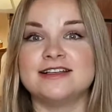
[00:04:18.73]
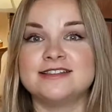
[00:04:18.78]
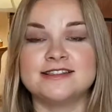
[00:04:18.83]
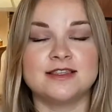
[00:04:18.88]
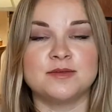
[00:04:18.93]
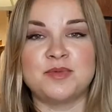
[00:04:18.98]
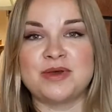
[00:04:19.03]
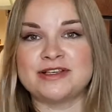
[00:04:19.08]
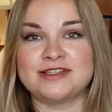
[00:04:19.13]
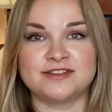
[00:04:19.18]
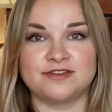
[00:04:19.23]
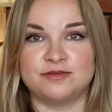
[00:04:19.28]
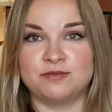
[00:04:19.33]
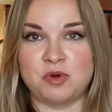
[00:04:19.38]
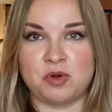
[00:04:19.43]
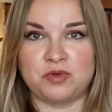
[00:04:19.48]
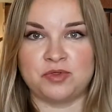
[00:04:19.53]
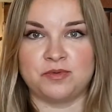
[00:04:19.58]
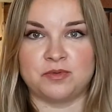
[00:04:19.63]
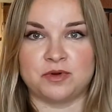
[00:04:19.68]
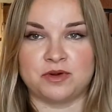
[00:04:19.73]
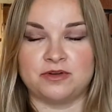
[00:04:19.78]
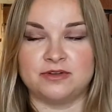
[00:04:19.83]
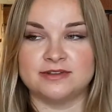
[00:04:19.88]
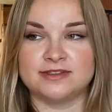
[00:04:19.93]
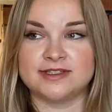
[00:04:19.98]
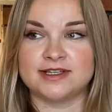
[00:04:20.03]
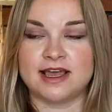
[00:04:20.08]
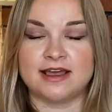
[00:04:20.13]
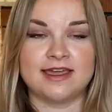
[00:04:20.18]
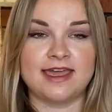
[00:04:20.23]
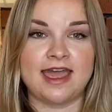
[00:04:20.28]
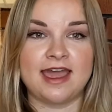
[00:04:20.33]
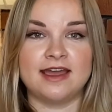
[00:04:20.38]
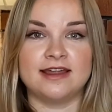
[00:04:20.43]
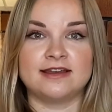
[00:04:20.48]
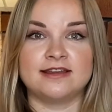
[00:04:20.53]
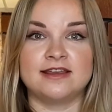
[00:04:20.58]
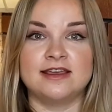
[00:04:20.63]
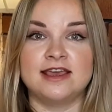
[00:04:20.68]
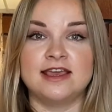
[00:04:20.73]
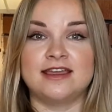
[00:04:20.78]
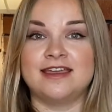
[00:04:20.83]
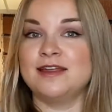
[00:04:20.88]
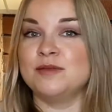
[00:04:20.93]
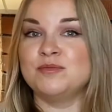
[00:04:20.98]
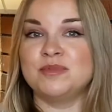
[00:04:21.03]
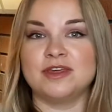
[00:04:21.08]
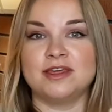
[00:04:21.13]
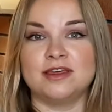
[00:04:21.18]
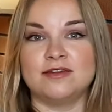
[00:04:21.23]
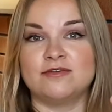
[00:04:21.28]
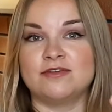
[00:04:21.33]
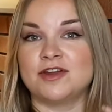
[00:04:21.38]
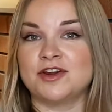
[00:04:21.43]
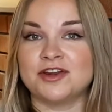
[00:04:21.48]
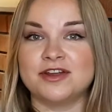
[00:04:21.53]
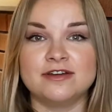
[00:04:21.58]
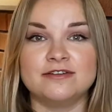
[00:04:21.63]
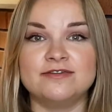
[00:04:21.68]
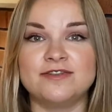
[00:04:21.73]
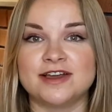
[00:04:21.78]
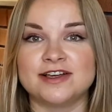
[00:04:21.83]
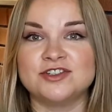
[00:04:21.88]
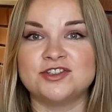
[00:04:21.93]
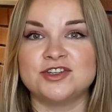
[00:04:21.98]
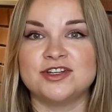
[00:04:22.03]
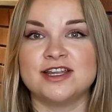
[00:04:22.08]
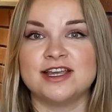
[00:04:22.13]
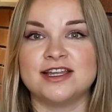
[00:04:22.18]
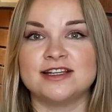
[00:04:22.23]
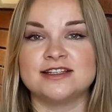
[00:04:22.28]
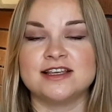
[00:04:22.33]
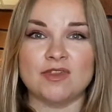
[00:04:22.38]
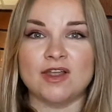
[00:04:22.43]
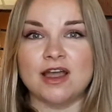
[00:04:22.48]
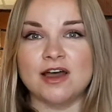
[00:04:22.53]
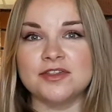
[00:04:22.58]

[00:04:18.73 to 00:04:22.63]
is the best of both worlds. A cat can be very affectionate.